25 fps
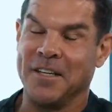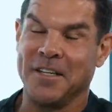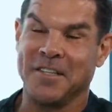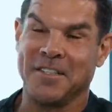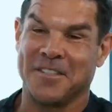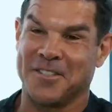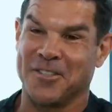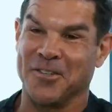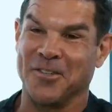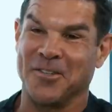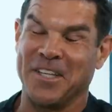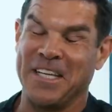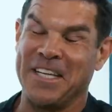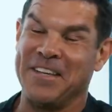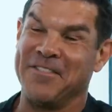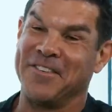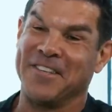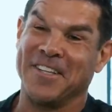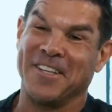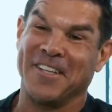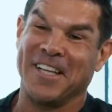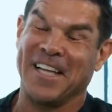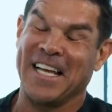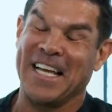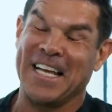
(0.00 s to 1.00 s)
so
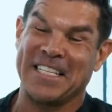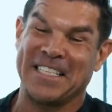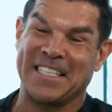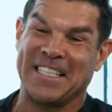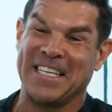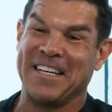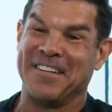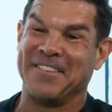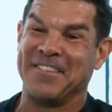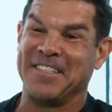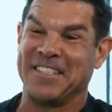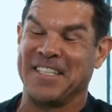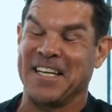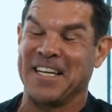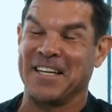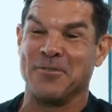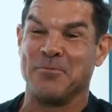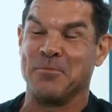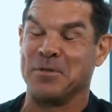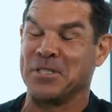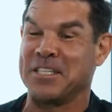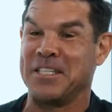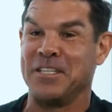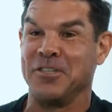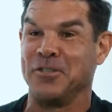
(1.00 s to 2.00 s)
even on the last day, I was like
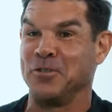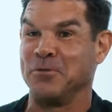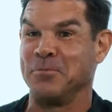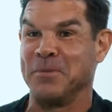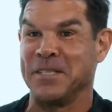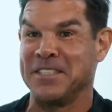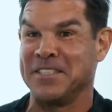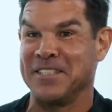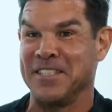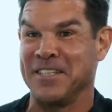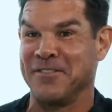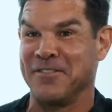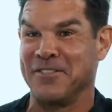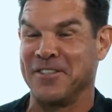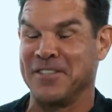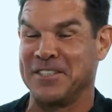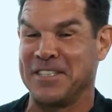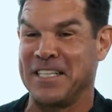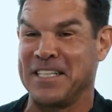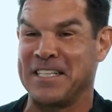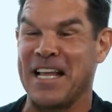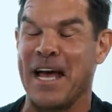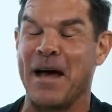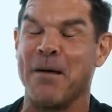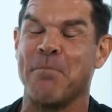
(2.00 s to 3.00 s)
almost killed myself
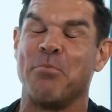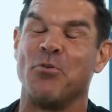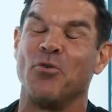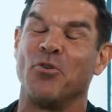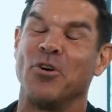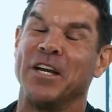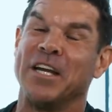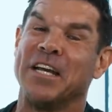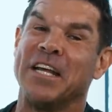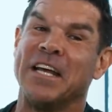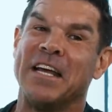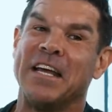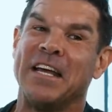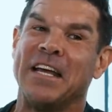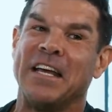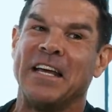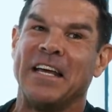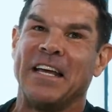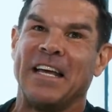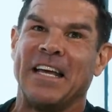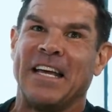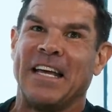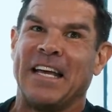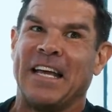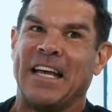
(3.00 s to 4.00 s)
because at that point,
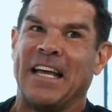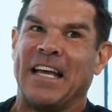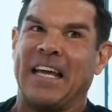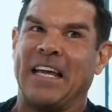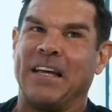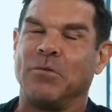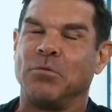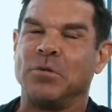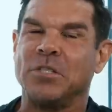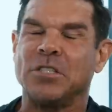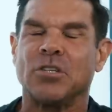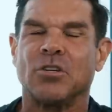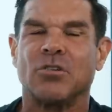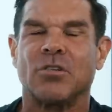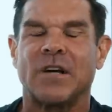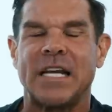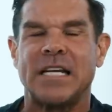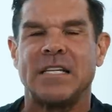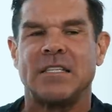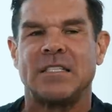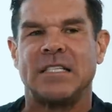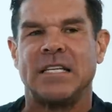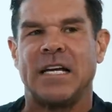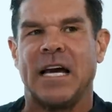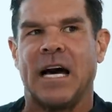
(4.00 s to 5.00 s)
it was
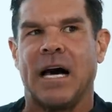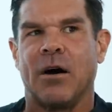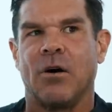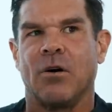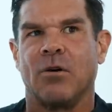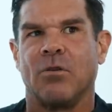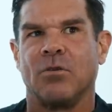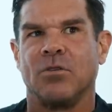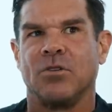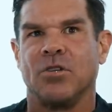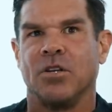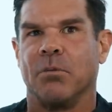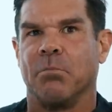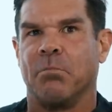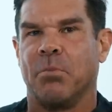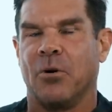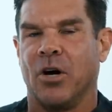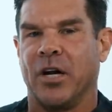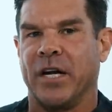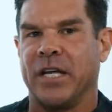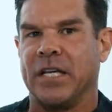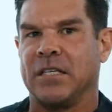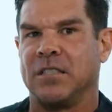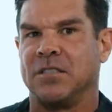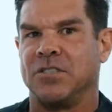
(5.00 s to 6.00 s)
crazy how your
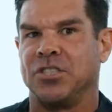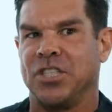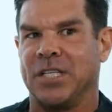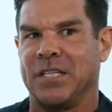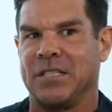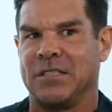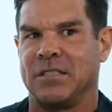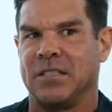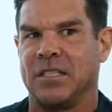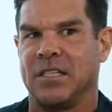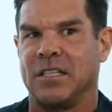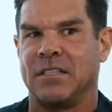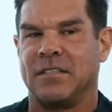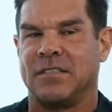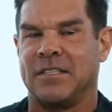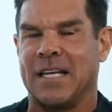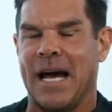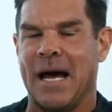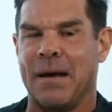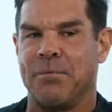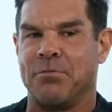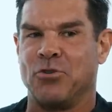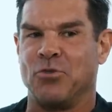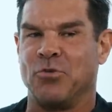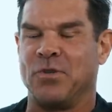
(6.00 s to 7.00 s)
body adjusts and
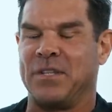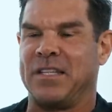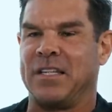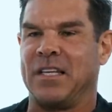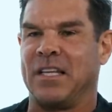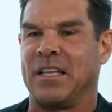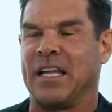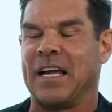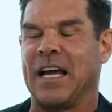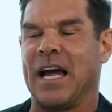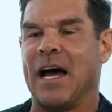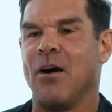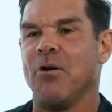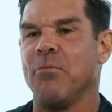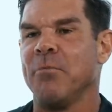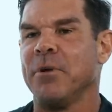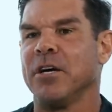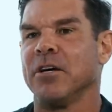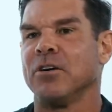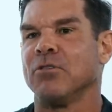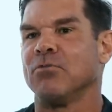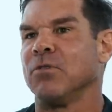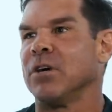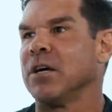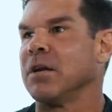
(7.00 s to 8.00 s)
adapts. You would think like, how am I
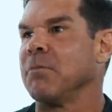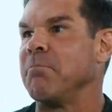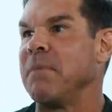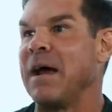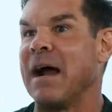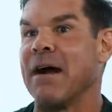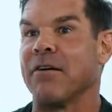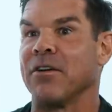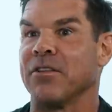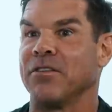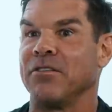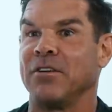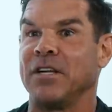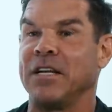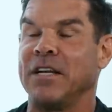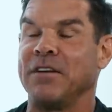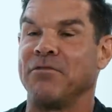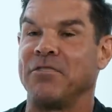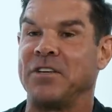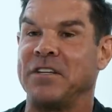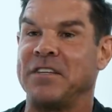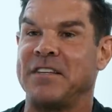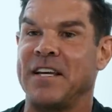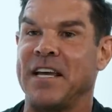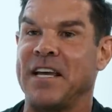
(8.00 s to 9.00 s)
going to run a marathon
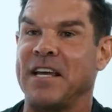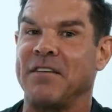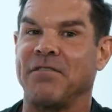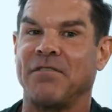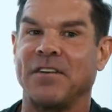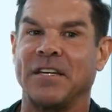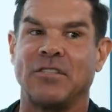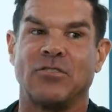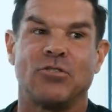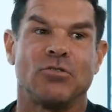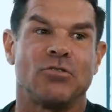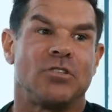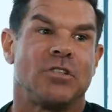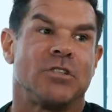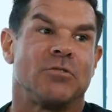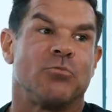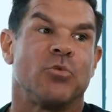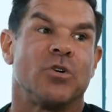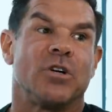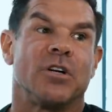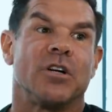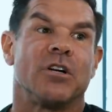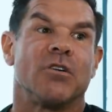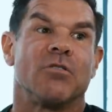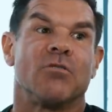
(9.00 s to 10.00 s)
every day? If I told you
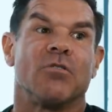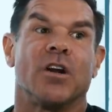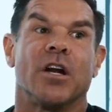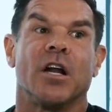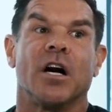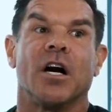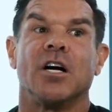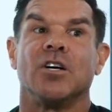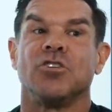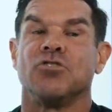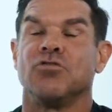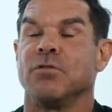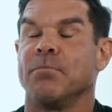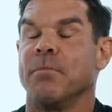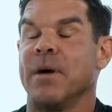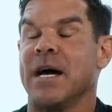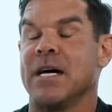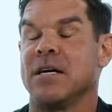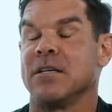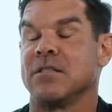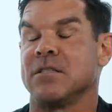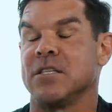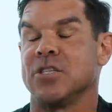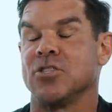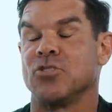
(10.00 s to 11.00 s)
we're going to run 100
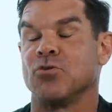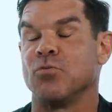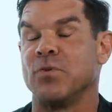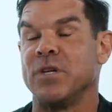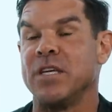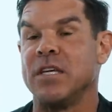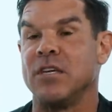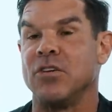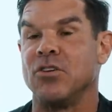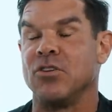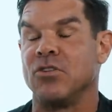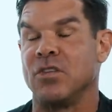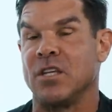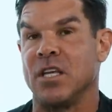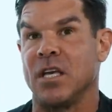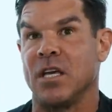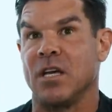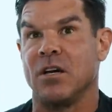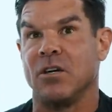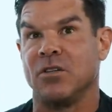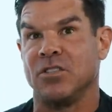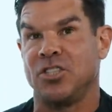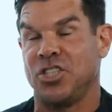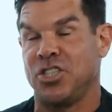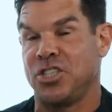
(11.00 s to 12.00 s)
miles this week, you'd
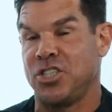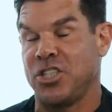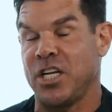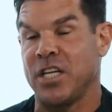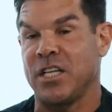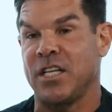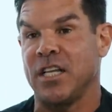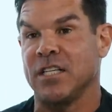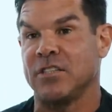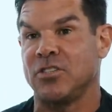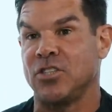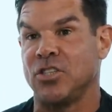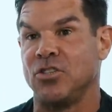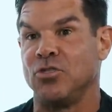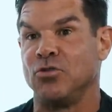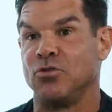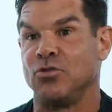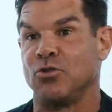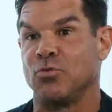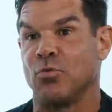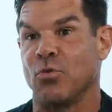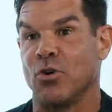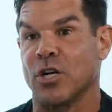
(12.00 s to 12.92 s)
think, oh shit, that's a huge